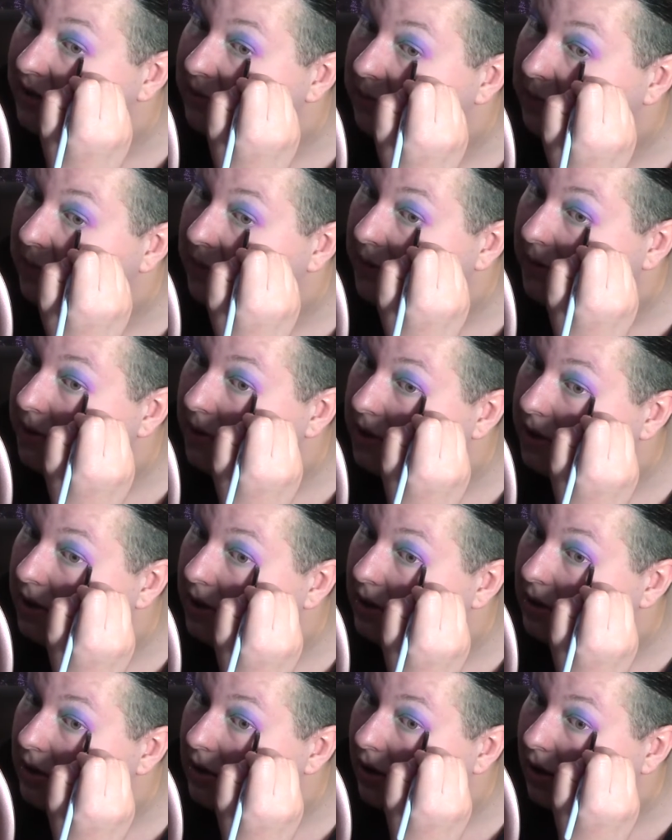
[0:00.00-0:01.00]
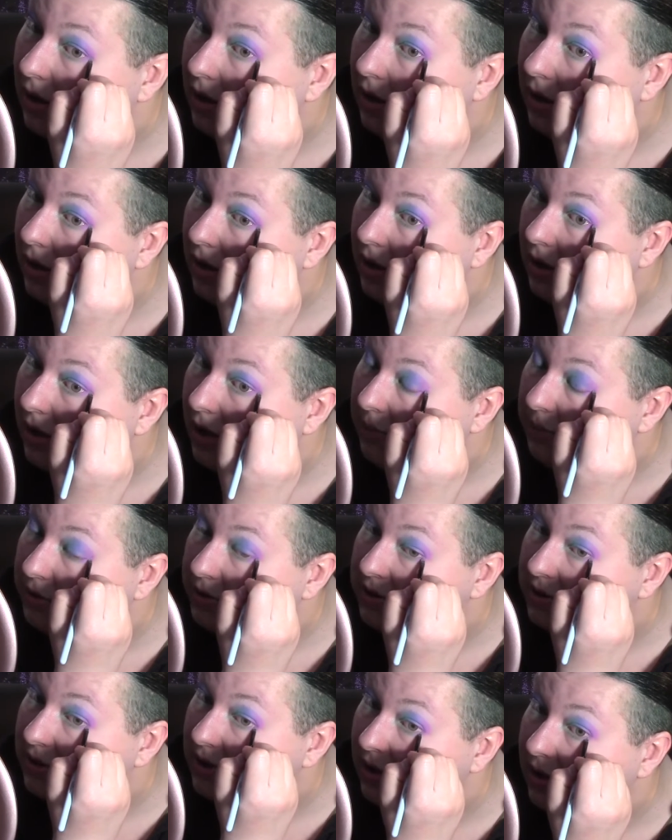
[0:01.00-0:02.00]
had to put it, uh, I
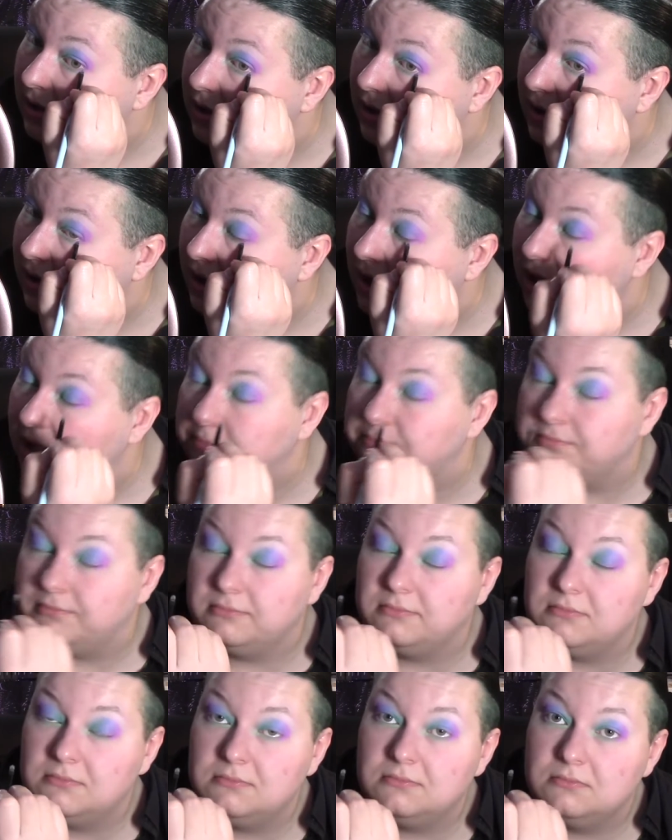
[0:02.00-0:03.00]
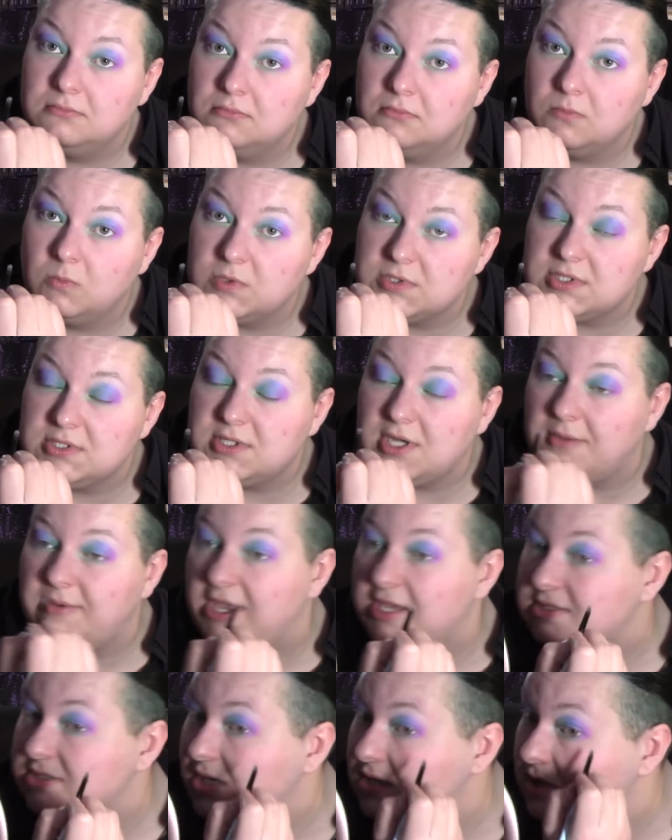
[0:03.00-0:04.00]
put it, I was a
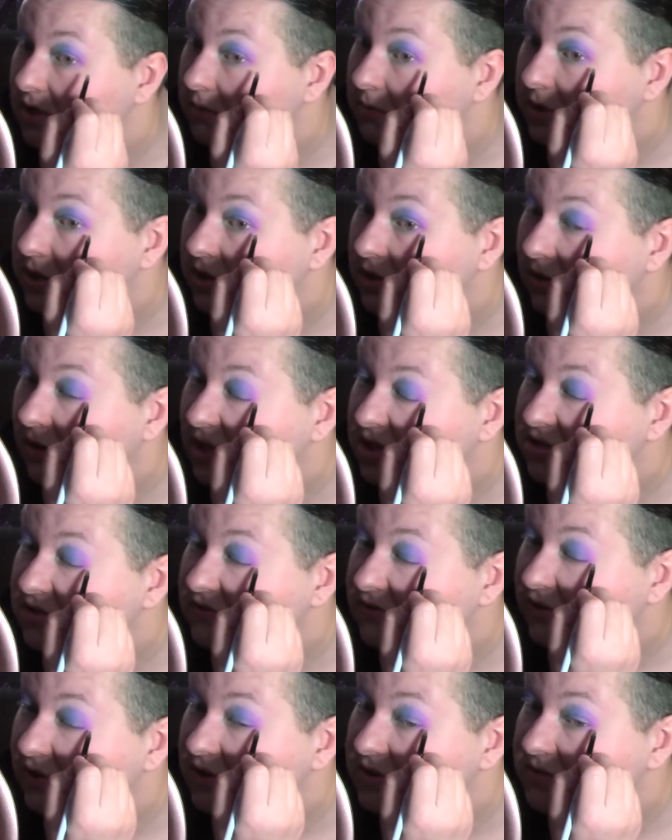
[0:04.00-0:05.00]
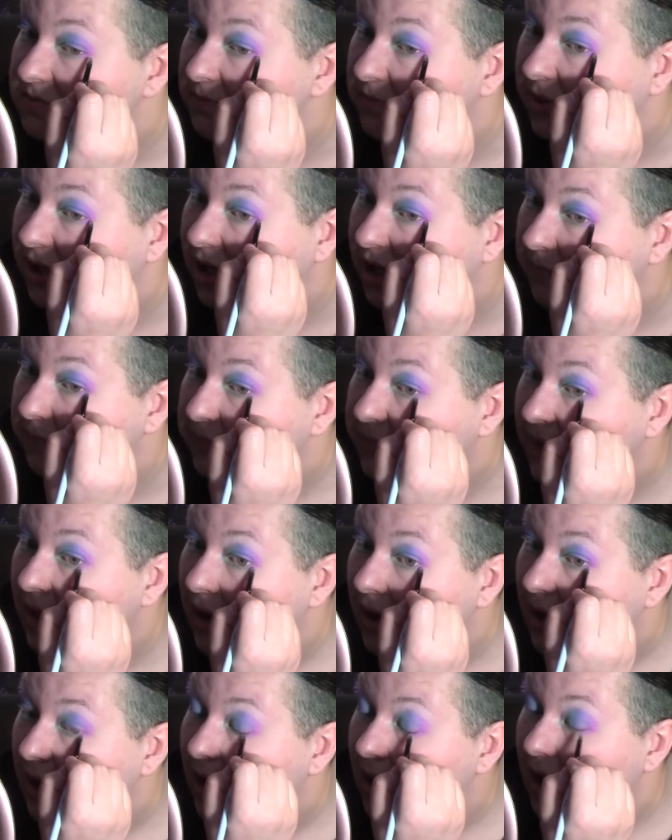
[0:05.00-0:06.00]
dumbass and I didn't read the directions first, but
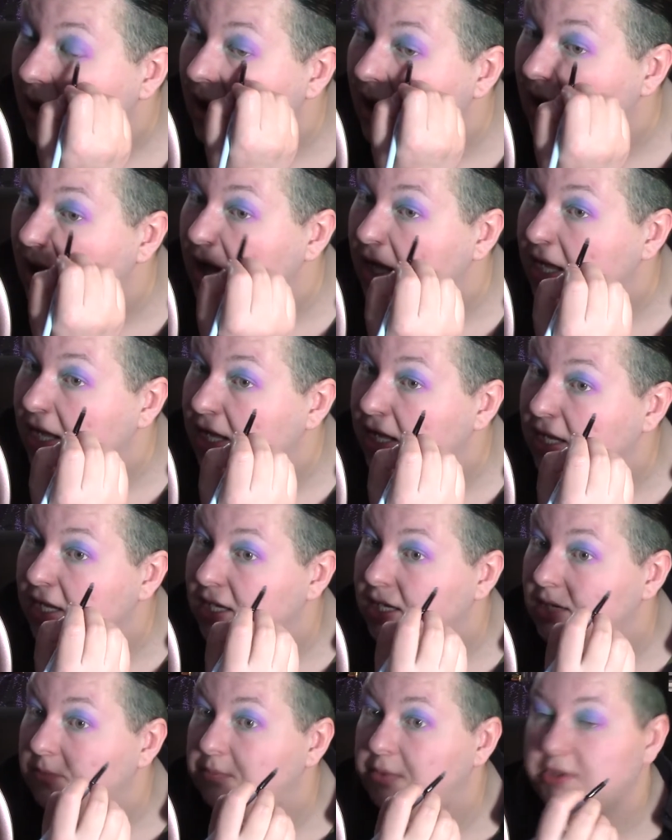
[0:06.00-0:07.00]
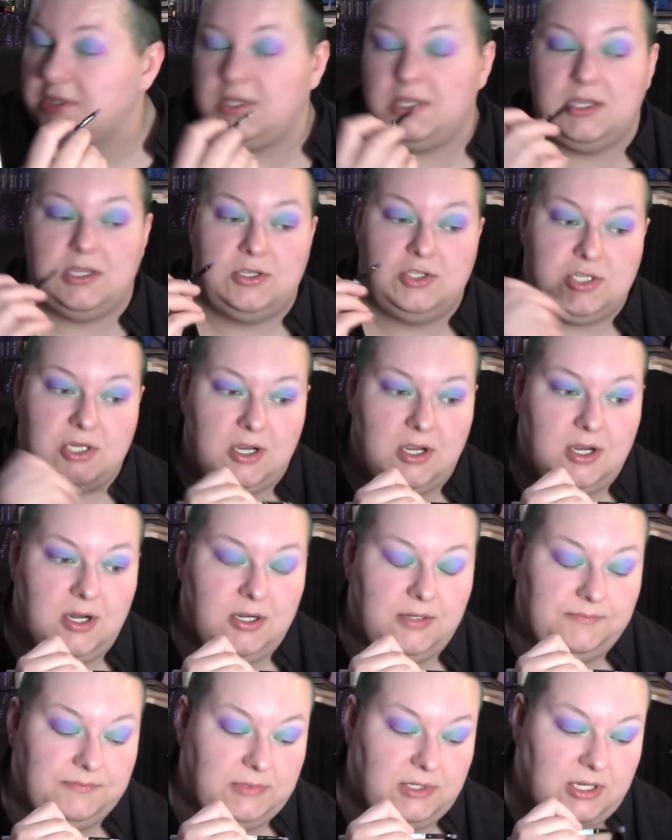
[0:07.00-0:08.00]
I put it in a
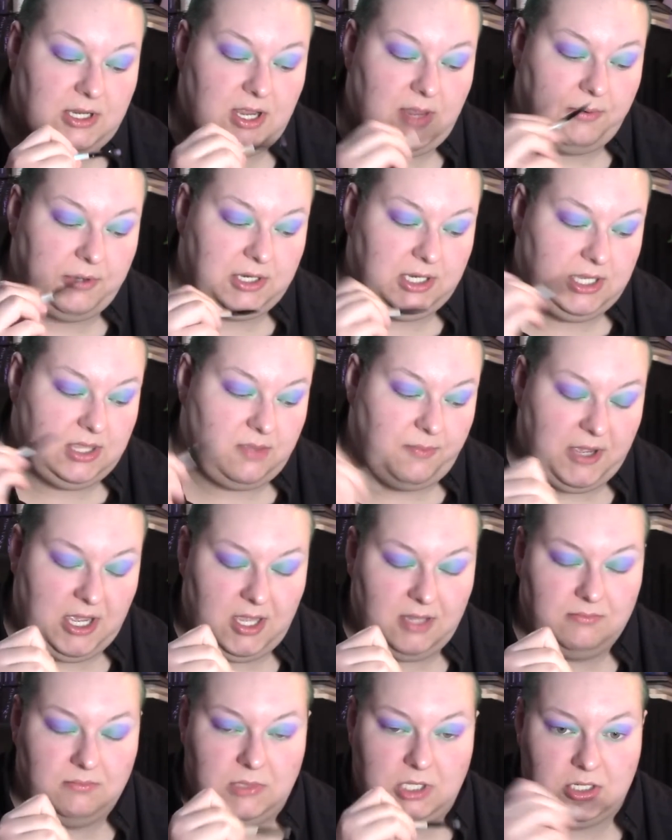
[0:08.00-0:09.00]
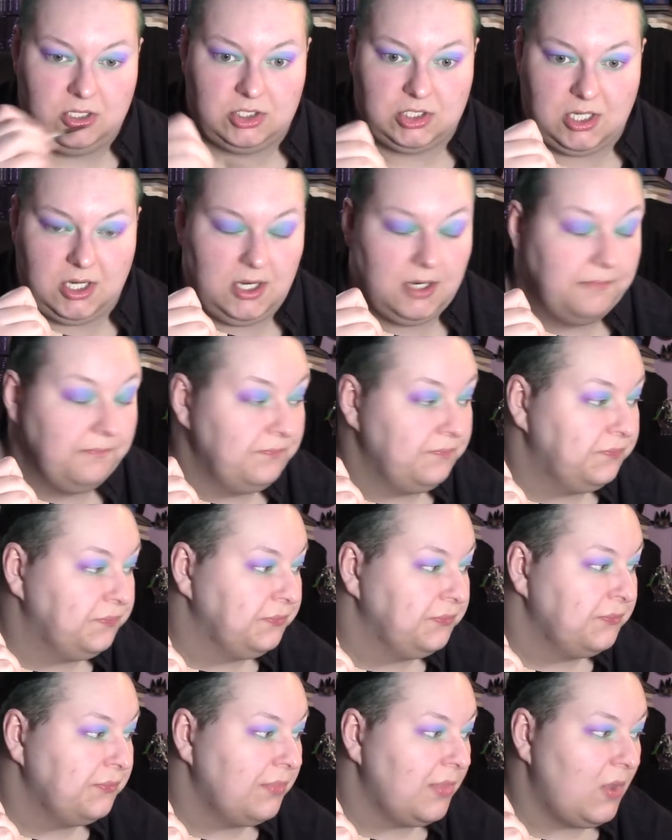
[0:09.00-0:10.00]
jar, I put it in the pot, in a jar,
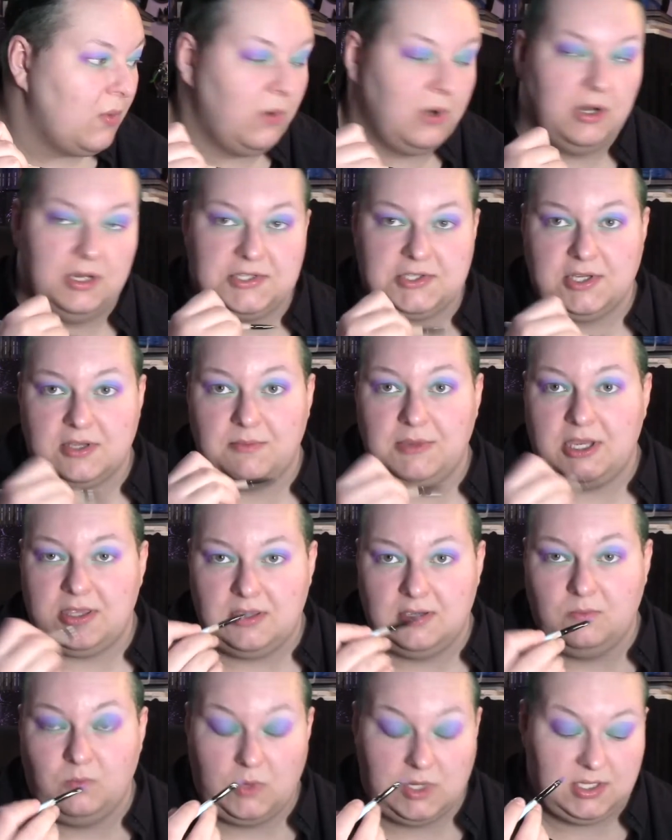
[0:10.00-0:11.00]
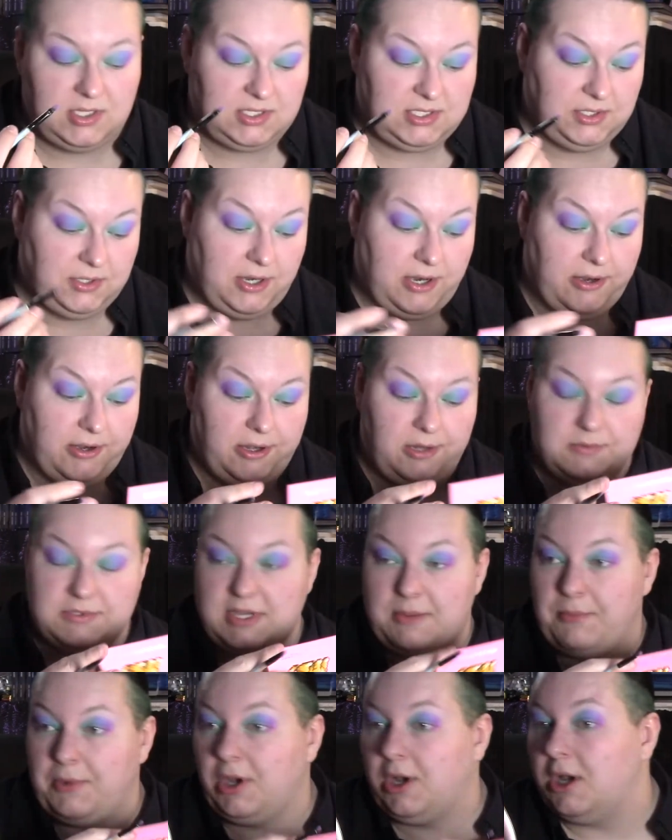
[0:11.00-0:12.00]
where it's going to be the one of the
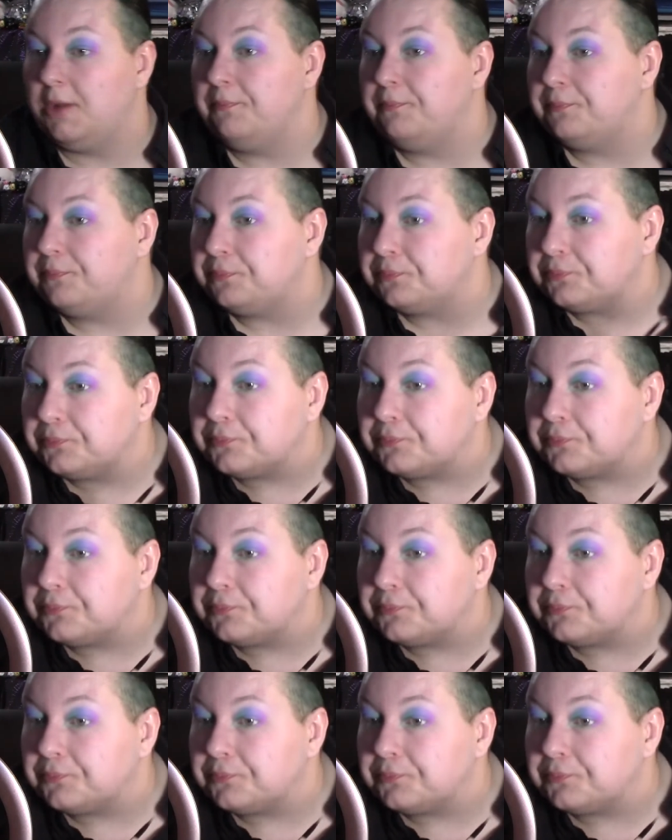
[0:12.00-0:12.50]
terrariums I bought